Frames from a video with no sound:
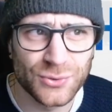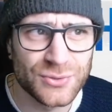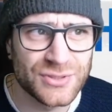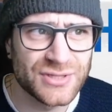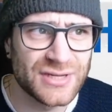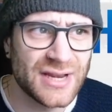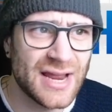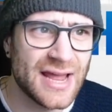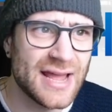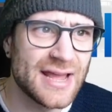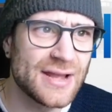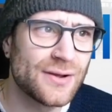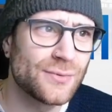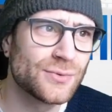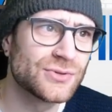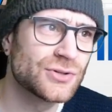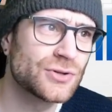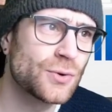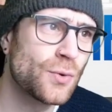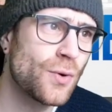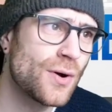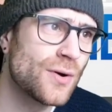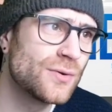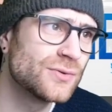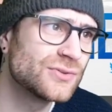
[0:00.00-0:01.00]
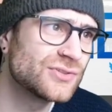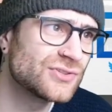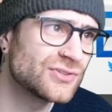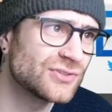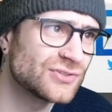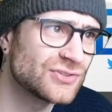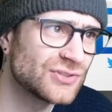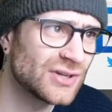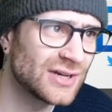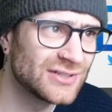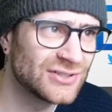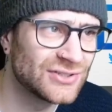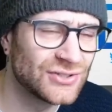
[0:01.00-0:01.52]
today was quotes
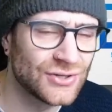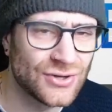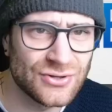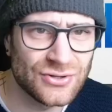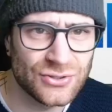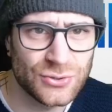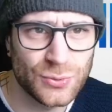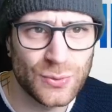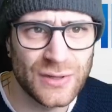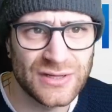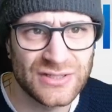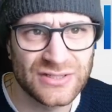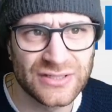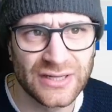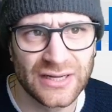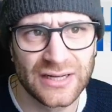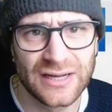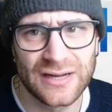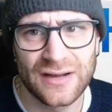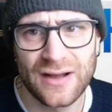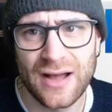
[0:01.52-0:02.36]
cited on Twitter